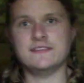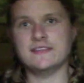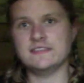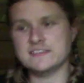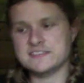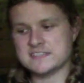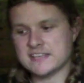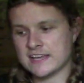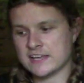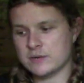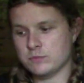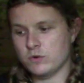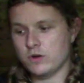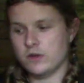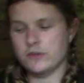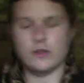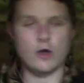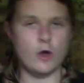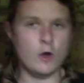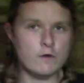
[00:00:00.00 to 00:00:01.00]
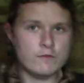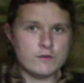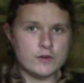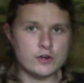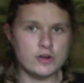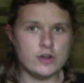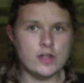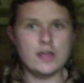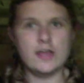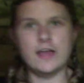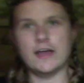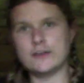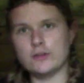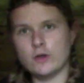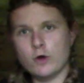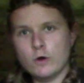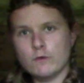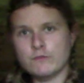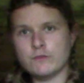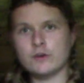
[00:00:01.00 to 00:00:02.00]
then the second one, over and
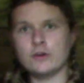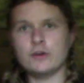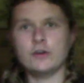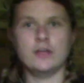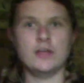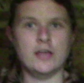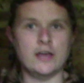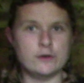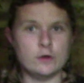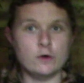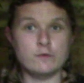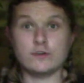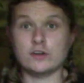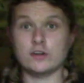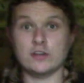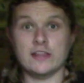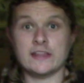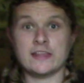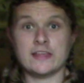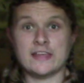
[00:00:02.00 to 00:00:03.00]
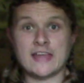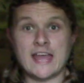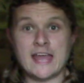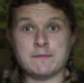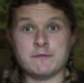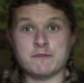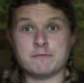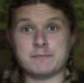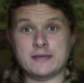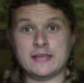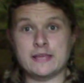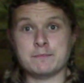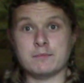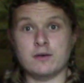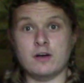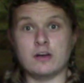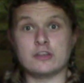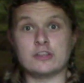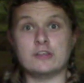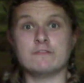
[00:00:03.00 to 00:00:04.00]
over and over, like a game of ping pong.